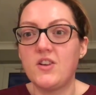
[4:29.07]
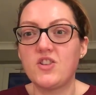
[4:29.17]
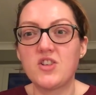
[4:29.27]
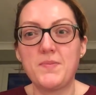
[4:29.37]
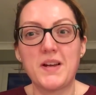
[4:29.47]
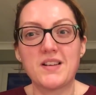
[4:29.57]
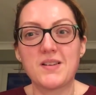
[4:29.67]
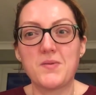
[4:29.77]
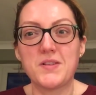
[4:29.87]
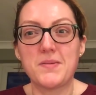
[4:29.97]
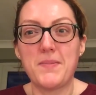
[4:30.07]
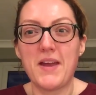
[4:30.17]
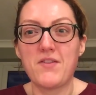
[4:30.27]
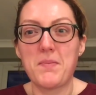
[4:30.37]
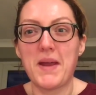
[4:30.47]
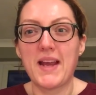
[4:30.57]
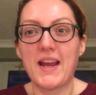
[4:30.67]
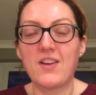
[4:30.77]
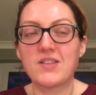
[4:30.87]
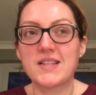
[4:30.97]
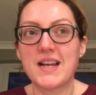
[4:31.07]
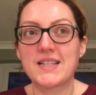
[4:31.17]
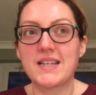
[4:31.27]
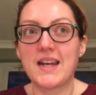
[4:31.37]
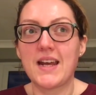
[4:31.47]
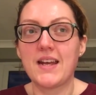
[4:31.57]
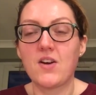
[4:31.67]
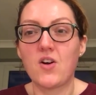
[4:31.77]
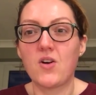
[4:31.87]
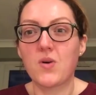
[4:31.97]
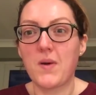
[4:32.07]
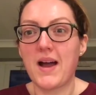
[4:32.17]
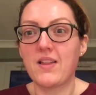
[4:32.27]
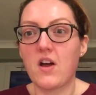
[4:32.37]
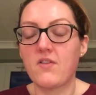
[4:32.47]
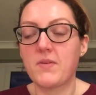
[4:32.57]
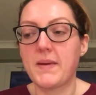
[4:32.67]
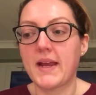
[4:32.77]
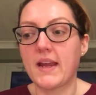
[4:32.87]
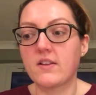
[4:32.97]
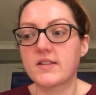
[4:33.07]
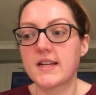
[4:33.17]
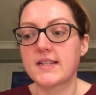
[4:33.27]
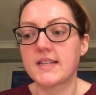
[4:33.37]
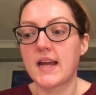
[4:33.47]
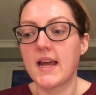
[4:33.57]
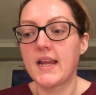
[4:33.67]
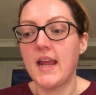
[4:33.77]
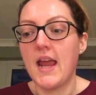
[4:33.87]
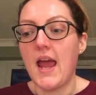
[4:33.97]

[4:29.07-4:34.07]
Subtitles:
just because I was a bit of a piggy on Saturday, or quite a lot of a piggy on Saturday,